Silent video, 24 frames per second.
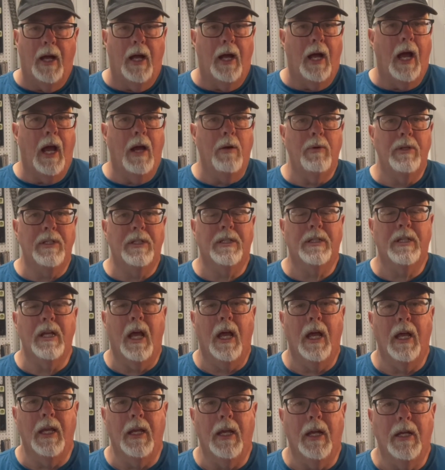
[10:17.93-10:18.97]
I would
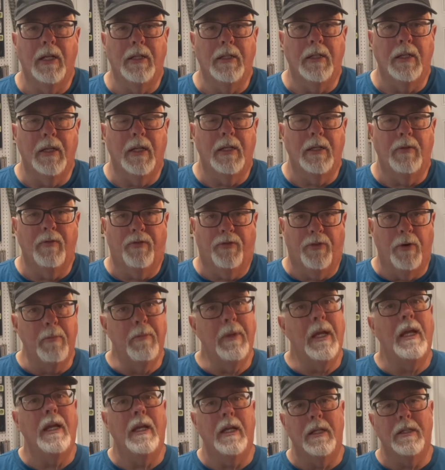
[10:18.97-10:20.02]
say, and for
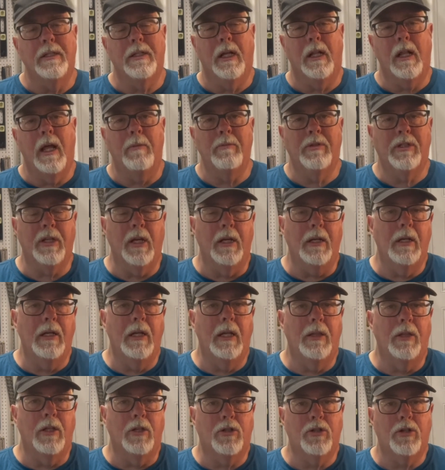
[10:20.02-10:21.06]
me, until I'm sitting
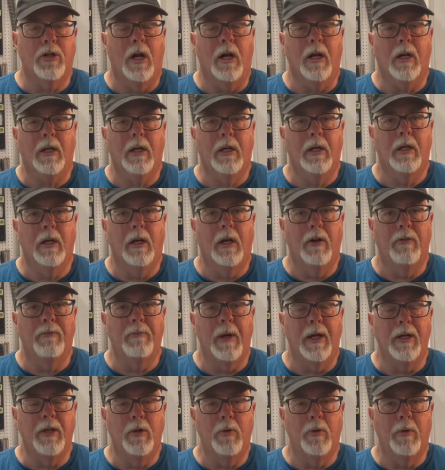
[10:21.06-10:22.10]
in the truck of
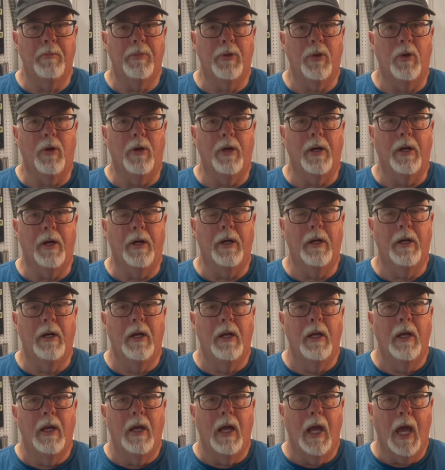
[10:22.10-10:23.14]
my new employer
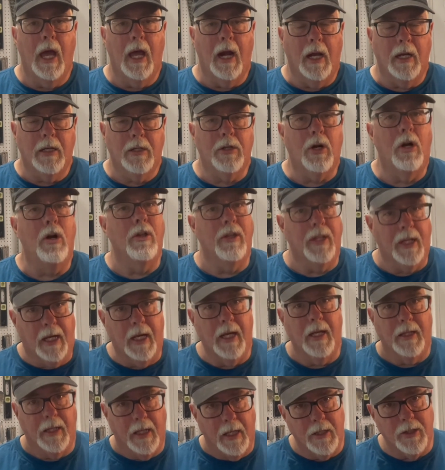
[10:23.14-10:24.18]
and I turn the key
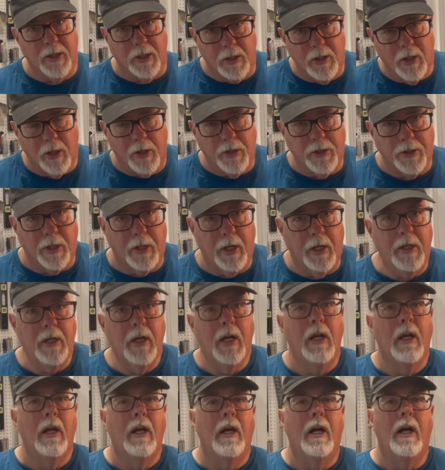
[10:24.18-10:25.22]
and the engine turns on,
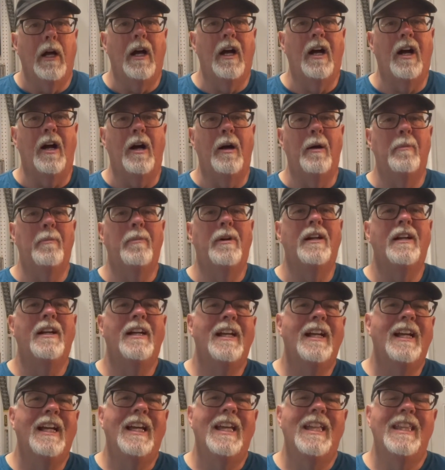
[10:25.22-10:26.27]
um,
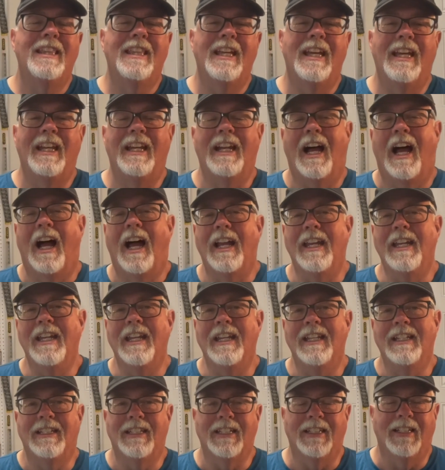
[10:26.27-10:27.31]
then I
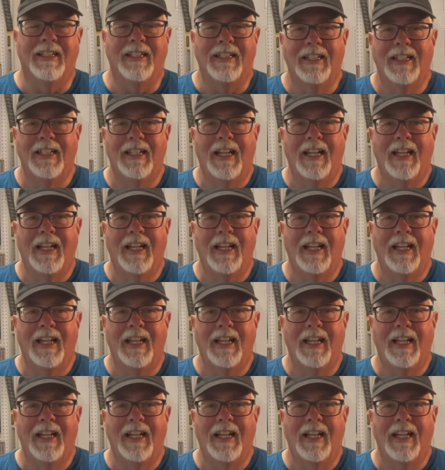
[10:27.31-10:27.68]
need to